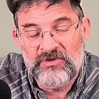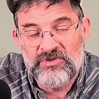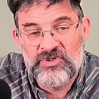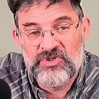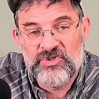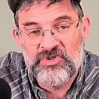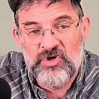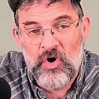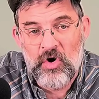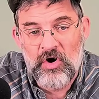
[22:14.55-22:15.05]
to
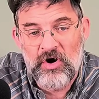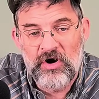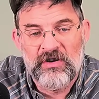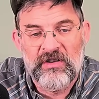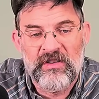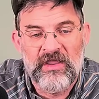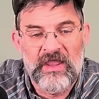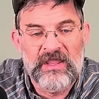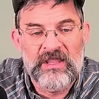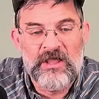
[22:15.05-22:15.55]

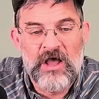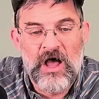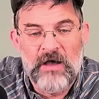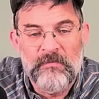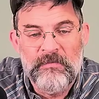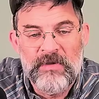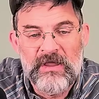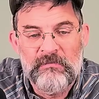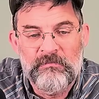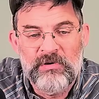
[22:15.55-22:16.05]
start a
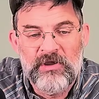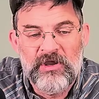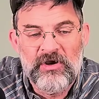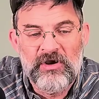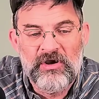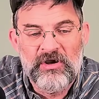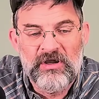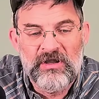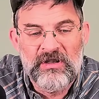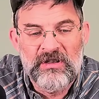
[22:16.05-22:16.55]
comment
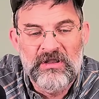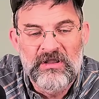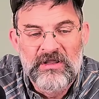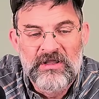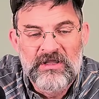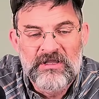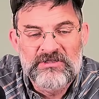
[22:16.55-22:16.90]
period.